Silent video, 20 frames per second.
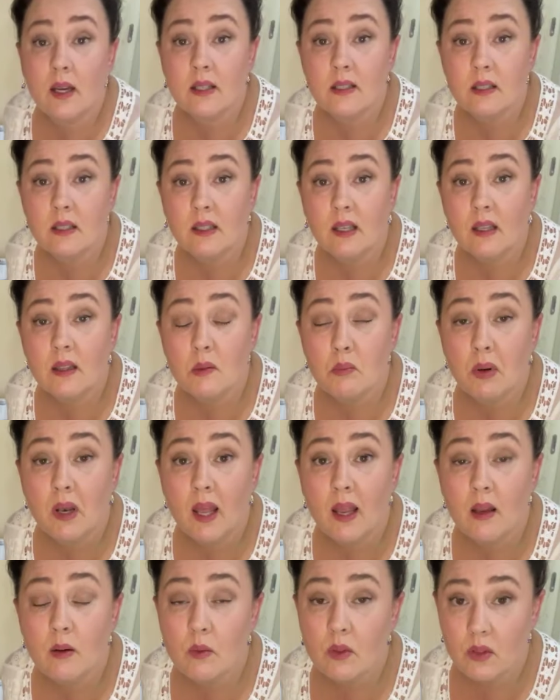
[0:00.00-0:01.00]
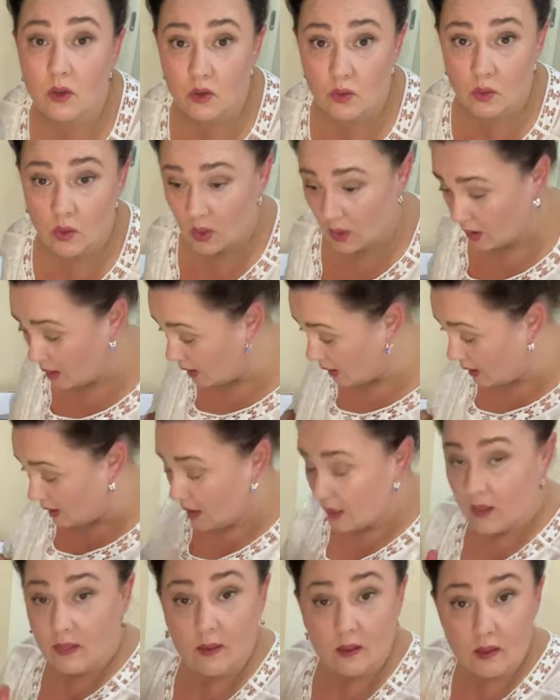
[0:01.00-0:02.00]
I didn't get the plate with
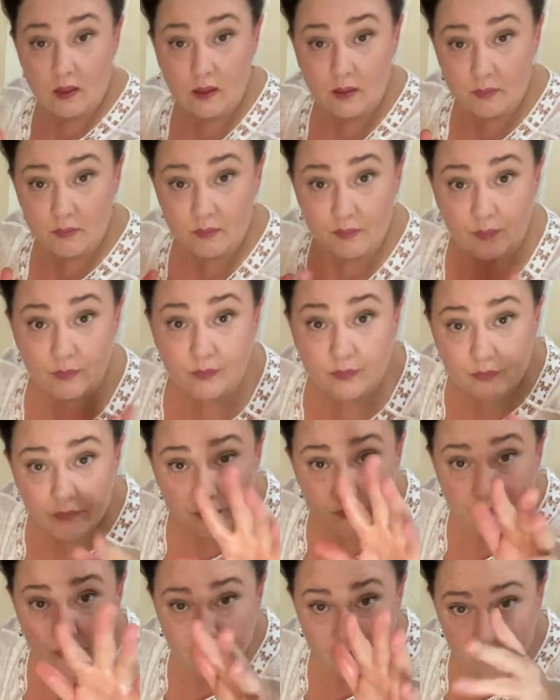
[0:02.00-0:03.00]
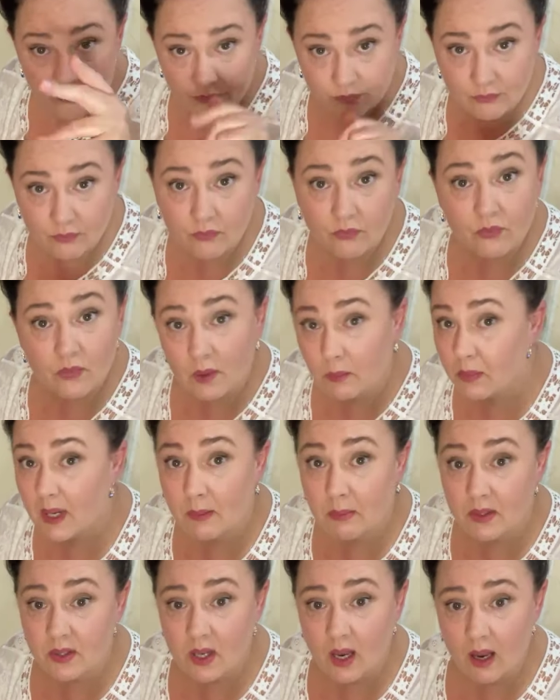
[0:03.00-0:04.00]
the
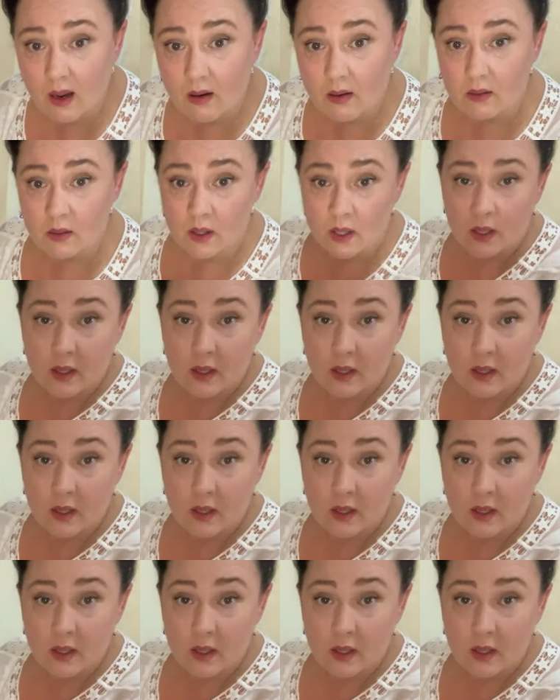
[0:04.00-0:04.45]
paper towel.